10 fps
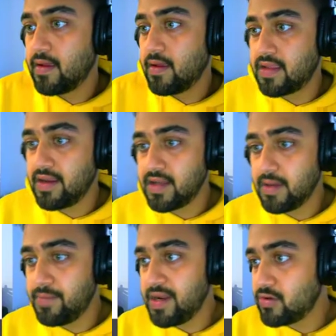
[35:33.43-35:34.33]
Theta
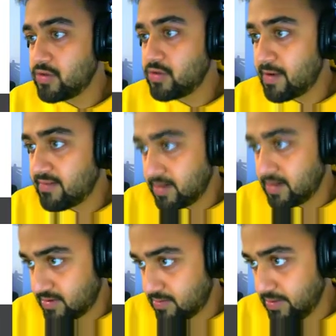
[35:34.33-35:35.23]
b to the power
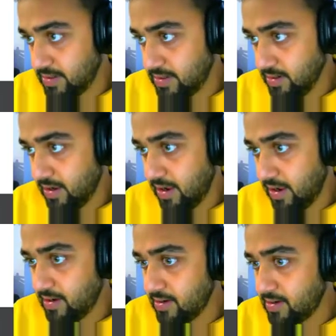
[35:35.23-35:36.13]
3 and
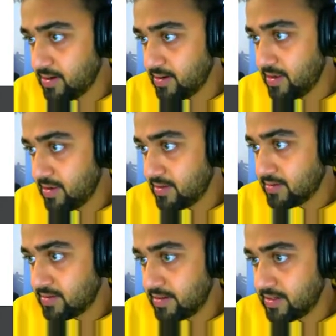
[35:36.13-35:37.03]

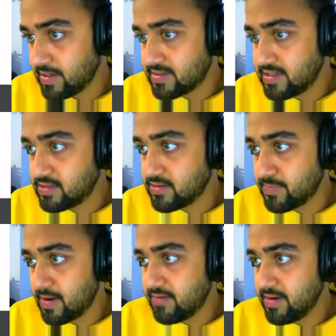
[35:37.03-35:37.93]
theta c to the
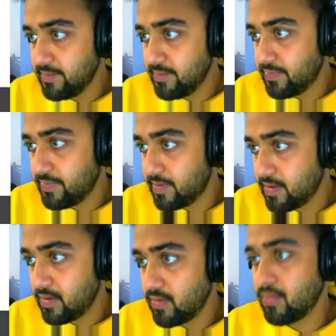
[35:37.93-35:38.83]
power
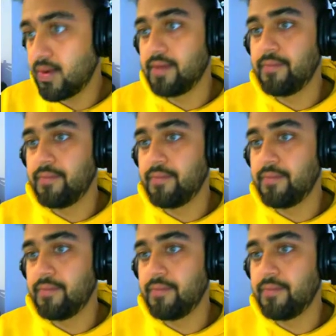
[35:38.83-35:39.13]
1.